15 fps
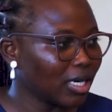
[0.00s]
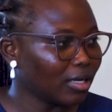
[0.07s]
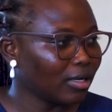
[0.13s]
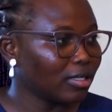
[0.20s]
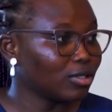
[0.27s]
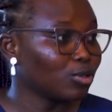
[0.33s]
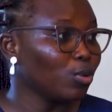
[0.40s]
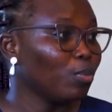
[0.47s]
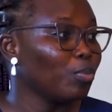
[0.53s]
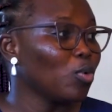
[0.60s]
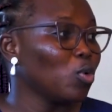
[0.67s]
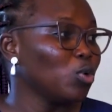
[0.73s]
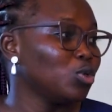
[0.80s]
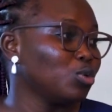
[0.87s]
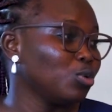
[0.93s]
and you are
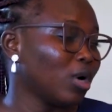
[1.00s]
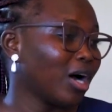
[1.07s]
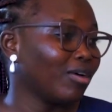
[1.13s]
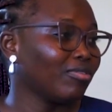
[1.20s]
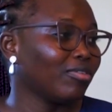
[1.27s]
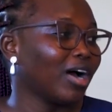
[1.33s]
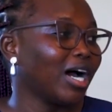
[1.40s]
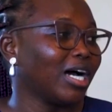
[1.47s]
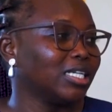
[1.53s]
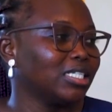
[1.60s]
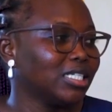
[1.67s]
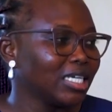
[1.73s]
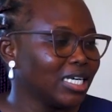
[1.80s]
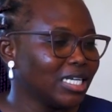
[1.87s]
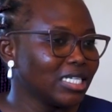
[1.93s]
supposed to have
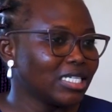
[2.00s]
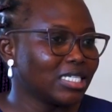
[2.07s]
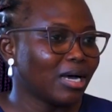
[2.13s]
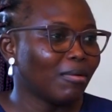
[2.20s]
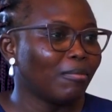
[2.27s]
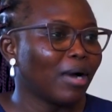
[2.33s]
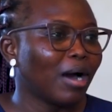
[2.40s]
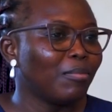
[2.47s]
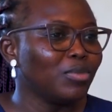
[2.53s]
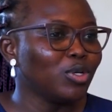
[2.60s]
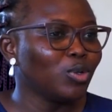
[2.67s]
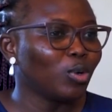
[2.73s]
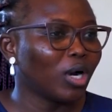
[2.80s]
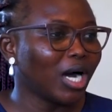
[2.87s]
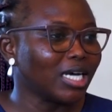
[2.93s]
had some amino